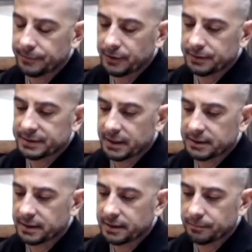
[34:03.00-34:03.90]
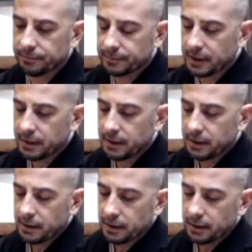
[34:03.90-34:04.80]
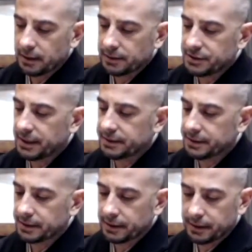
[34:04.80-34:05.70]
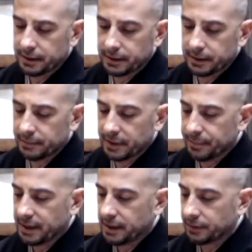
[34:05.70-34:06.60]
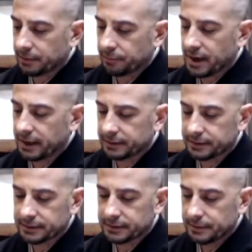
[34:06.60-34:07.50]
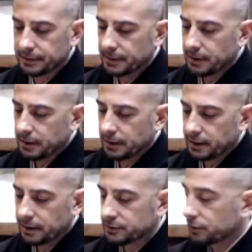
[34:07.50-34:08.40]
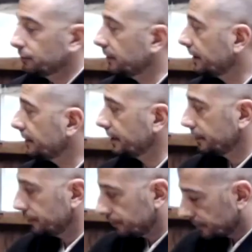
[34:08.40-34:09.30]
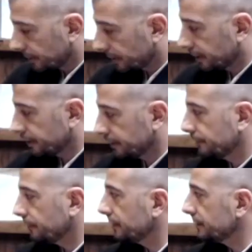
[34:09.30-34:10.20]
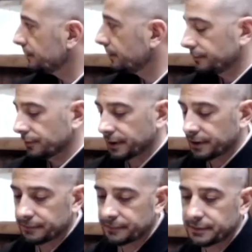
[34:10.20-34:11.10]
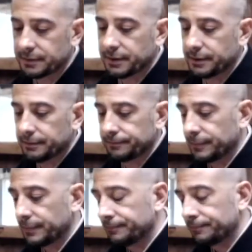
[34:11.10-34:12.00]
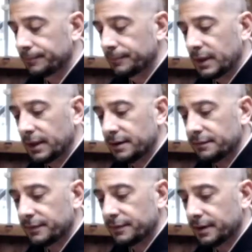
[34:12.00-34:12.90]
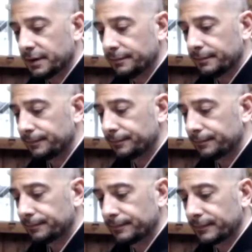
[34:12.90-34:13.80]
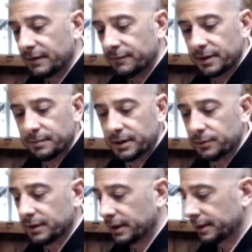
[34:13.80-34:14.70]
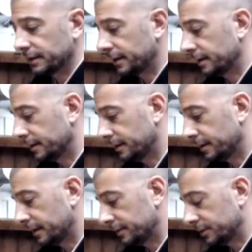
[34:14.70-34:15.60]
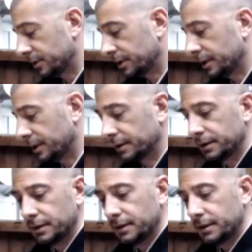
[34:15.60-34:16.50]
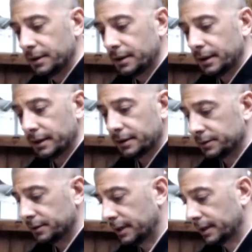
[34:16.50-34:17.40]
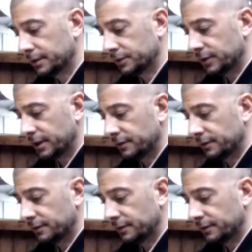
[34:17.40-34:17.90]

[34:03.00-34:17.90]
Zazen, chanting, and my bowing practice. So Rick, thank you again for this wonderful gift. If anybody would like that talk, I can try to